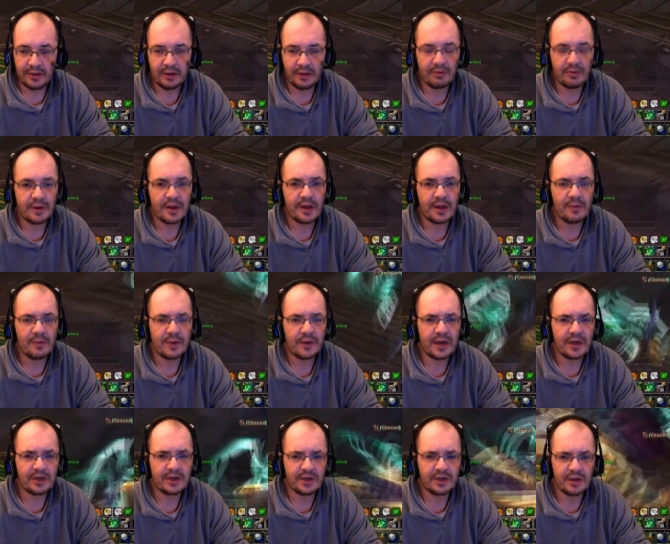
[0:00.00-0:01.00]
think right now
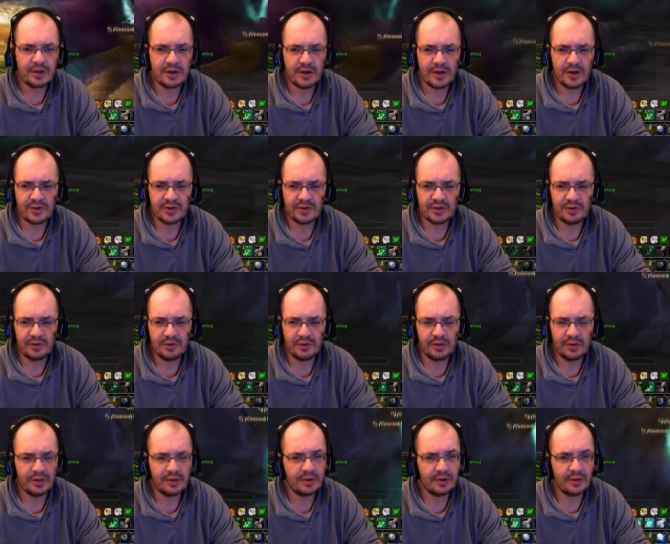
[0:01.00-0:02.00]
we're actually close to
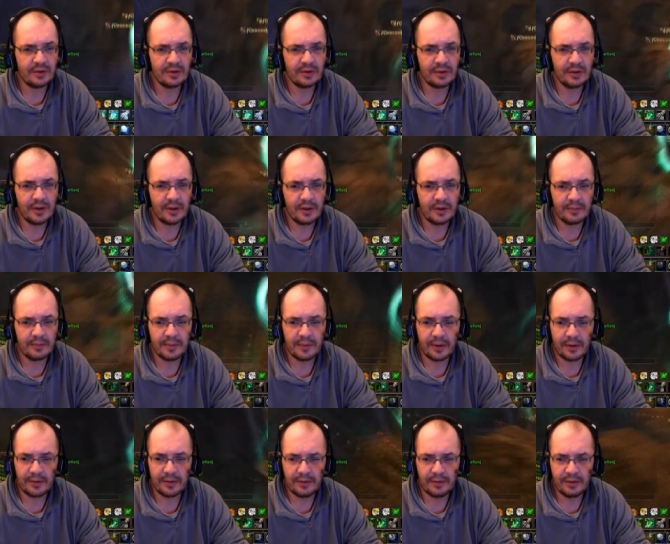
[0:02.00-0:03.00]
the
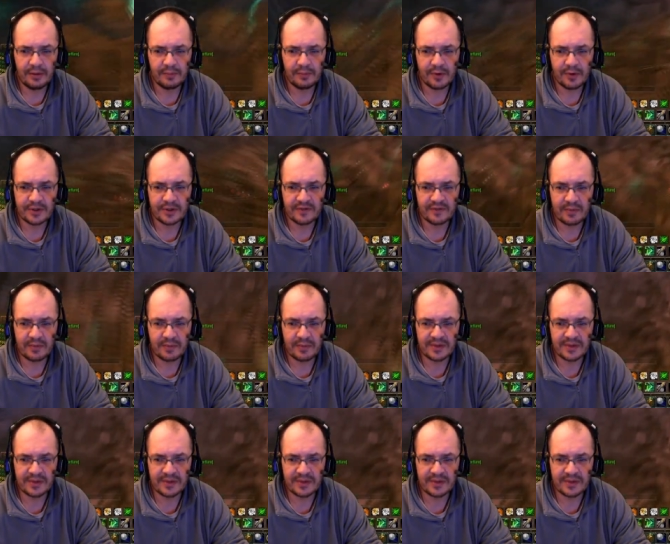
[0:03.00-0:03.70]
third boss, if